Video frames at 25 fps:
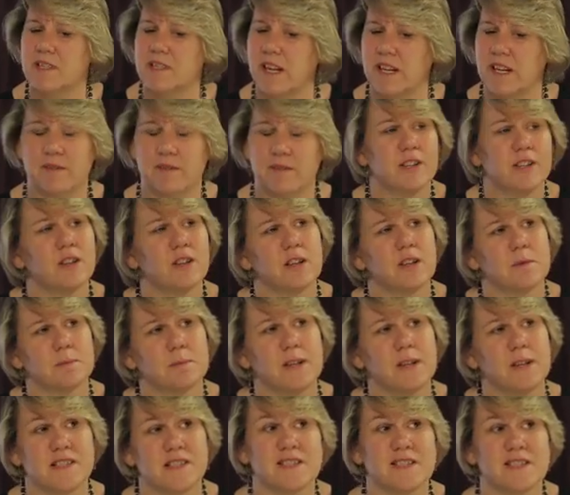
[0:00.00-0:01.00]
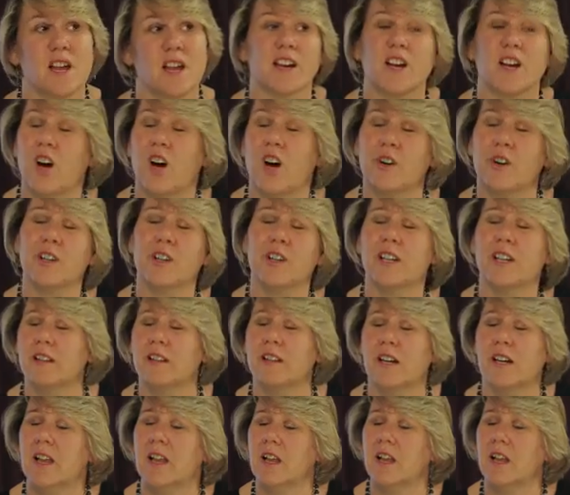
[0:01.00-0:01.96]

And if you look at places like Oregon,